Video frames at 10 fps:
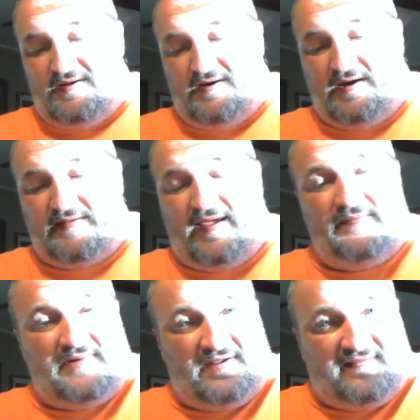Alright,
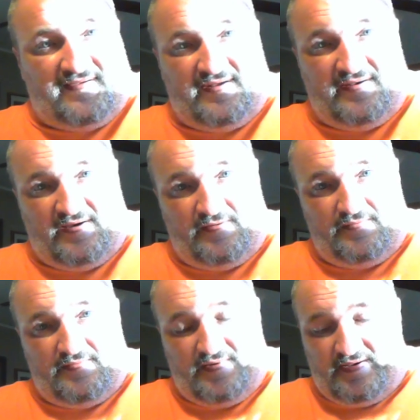that being said
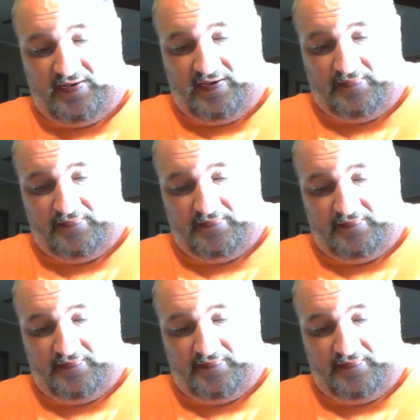now, um,